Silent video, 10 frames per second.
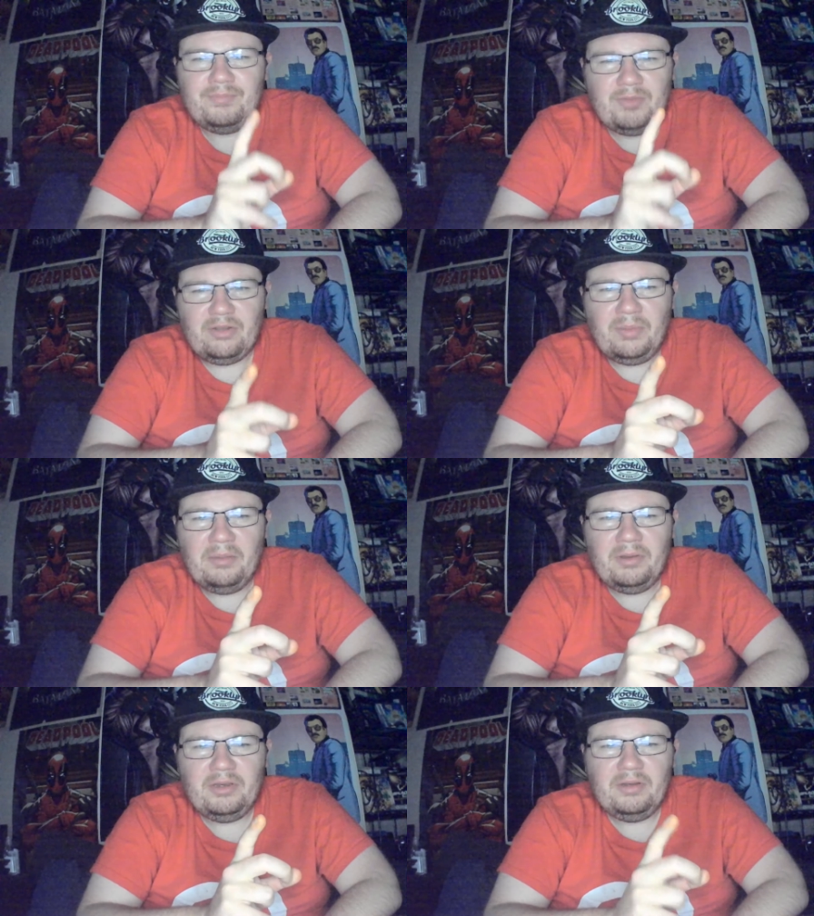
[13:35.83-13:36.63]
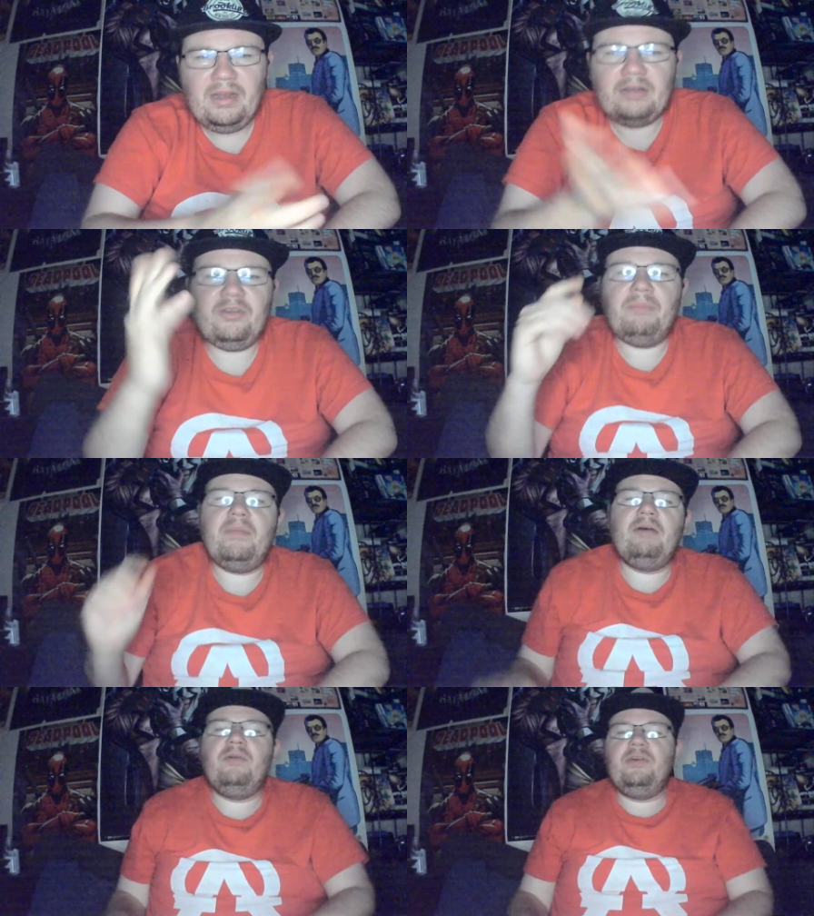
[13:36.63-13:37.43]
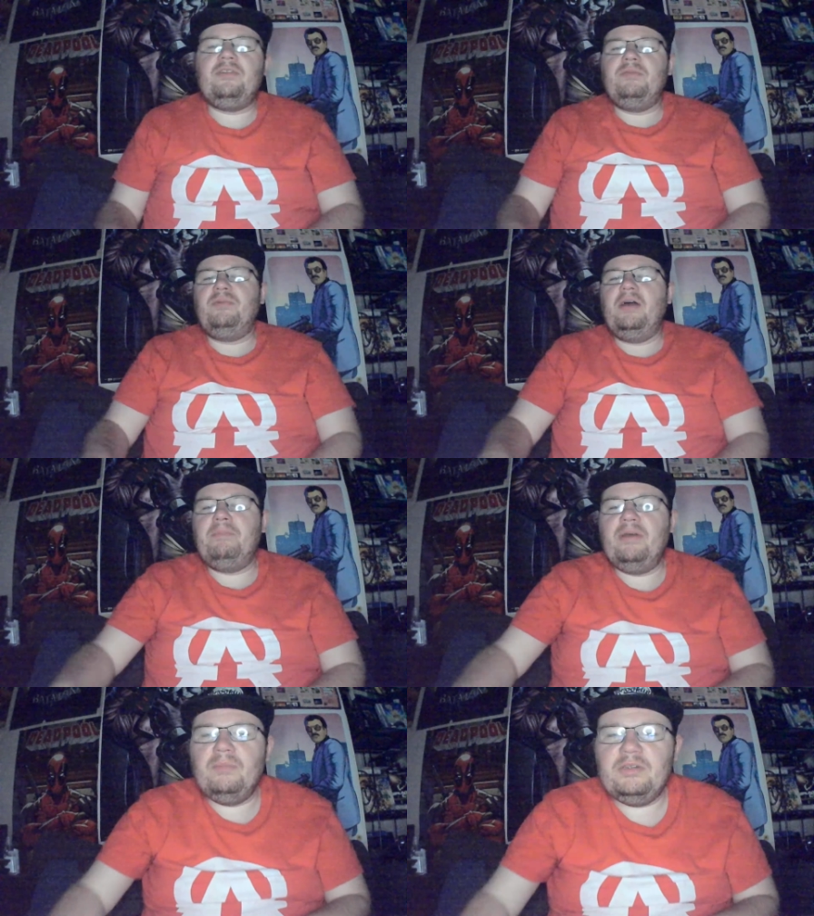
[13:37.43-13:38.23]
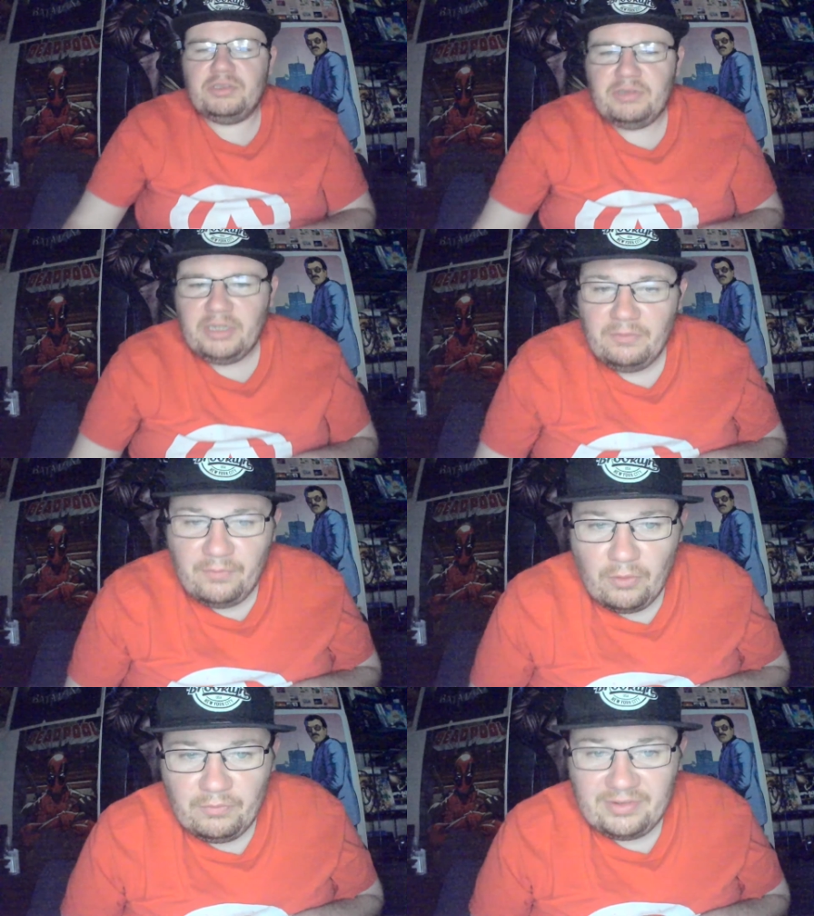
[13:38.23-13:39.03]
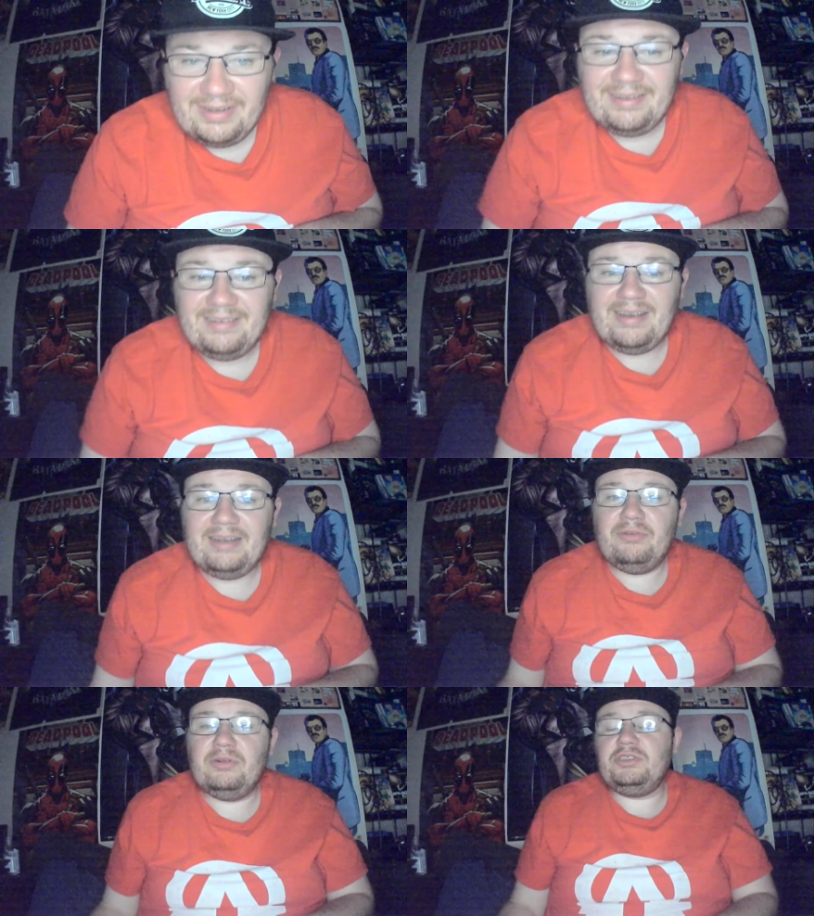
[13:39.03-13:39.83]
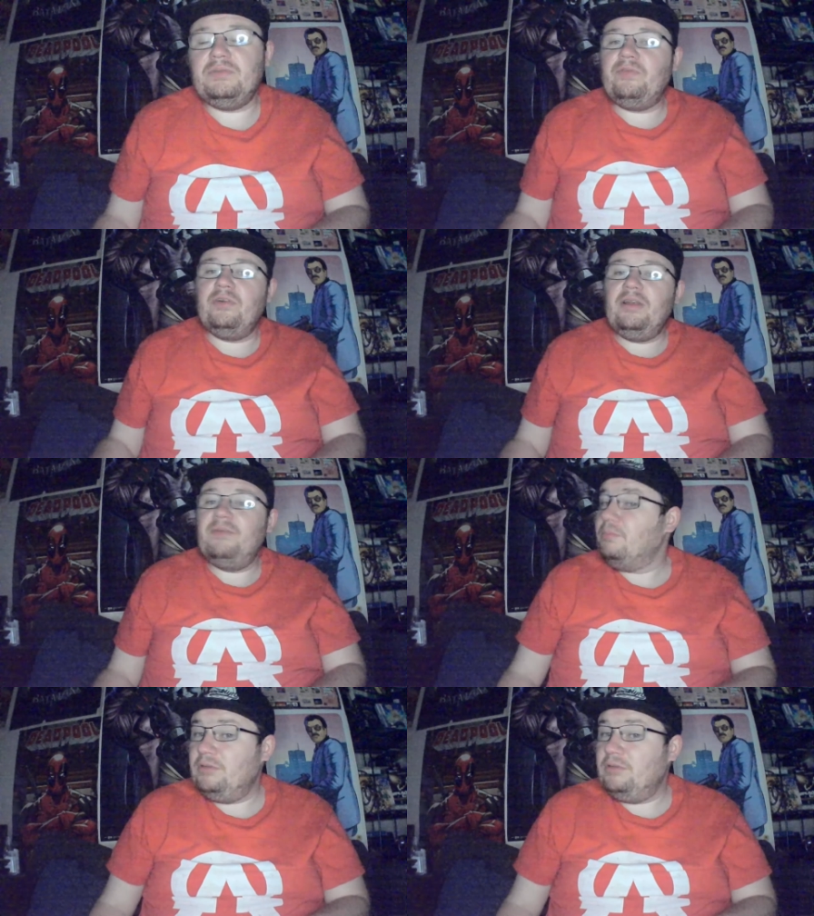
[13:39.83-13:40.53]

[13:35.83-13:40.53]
That's my opinion. Next up, Mero versus Brian Pillman Jr. for the TNT title on June 30th.